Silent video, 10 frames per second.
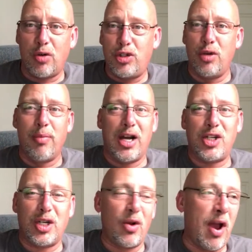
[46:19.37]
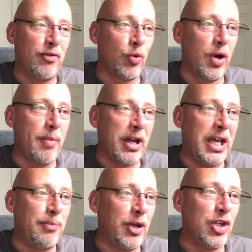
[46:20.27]
too much, and don't have to worry about
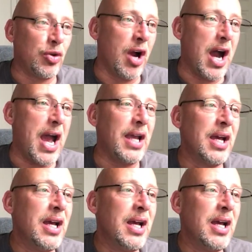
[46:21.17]
keeping it dry.